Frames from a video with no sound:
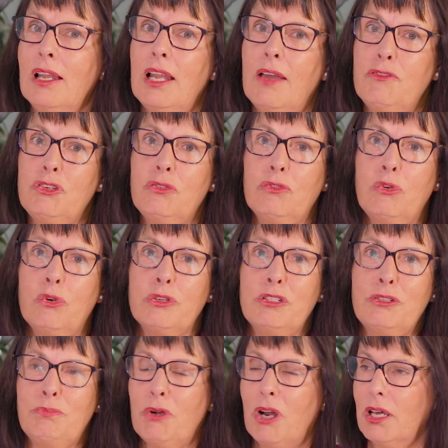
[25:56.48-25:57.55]
loved, of course,
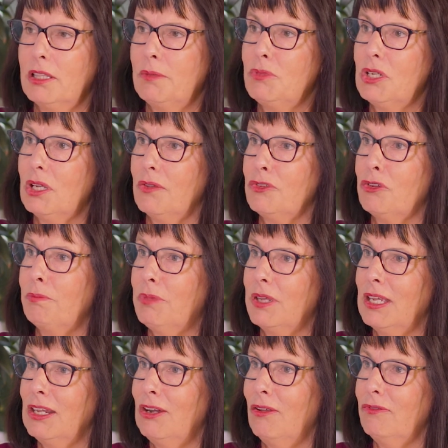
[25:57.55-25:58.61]
to pride themselves on
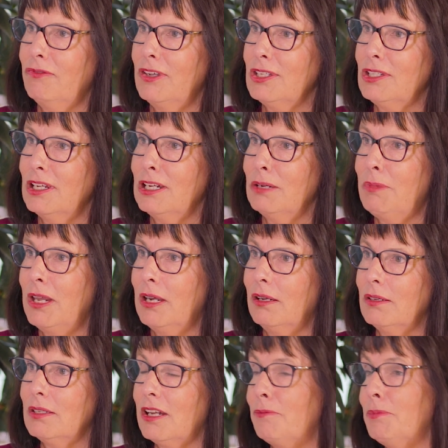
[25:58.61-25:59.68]
being, fiercely independent
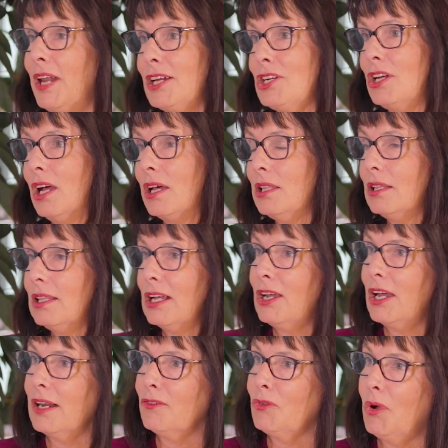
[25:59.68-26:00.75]
and stuff. But actually, I think they're
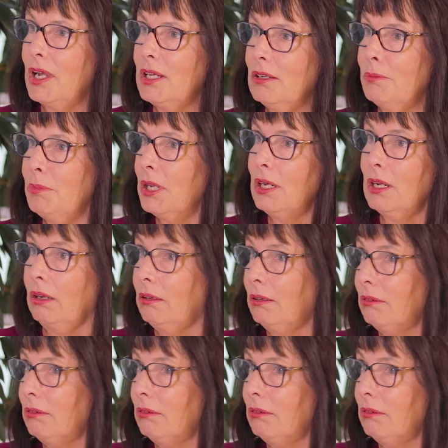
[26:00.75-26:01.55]
kind of quite obedient,